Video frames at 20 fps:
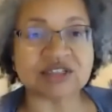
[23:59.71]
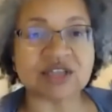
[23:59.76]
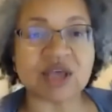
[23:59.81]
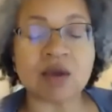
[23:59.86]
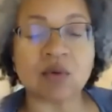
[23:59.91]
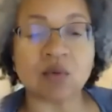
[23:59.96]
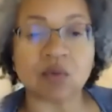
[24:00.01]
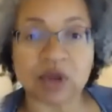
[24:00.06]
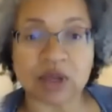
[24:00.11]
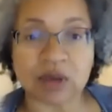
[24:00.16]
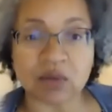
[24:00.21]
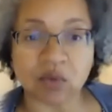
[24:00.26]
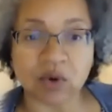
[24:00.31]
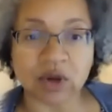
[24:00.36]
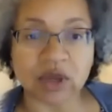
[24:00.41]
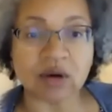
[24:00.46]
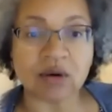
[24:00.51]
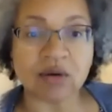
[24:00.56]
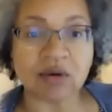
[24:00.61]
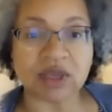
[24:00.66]
and we
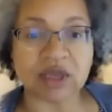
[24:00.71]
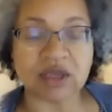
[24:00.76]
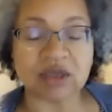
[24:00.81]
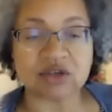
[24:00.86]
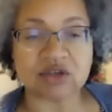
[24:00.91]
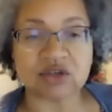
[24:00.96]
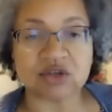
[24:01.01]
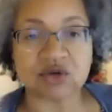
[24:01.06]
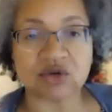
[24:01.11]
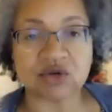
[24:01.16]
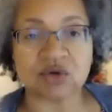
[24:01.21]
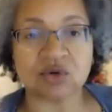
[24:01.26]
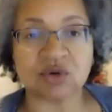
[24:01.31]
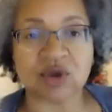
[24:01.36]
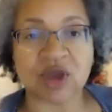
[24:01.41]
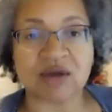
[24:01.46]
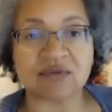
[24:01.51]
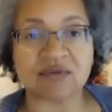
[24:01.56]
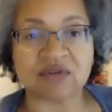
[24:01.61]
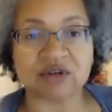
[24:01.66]
will get to
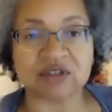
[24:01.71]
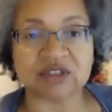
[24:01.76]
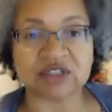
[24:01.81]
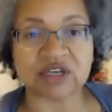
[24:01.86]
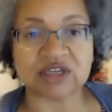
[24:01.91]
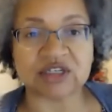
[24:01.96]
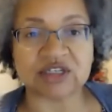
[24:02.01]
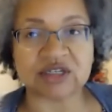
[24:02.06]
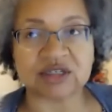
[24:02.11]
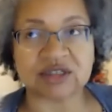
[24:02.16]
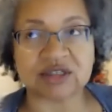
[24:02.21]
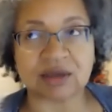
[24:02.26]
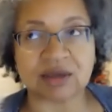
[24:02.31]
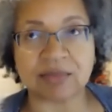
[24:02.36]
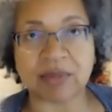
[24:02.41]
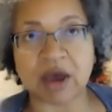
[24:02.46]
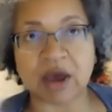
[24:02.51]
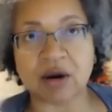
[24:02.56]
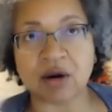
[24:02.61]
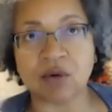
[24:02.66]
conversations
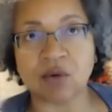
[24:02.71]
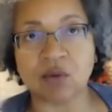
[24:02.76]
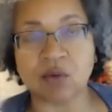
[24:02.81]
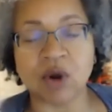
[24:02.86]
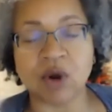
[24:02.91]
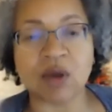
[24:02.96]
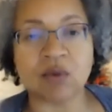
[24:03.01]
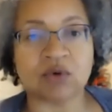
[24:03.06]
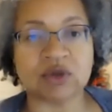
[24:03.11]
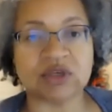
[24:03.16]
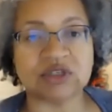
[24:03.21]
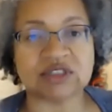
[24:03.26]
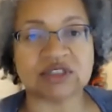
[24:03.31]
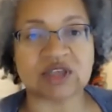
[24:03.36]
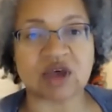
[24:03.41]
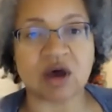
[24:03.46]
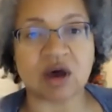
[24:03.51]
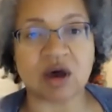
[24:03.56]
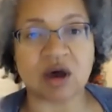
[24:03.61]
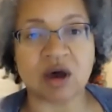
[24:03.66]
about what we
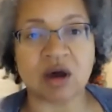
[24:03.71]
saw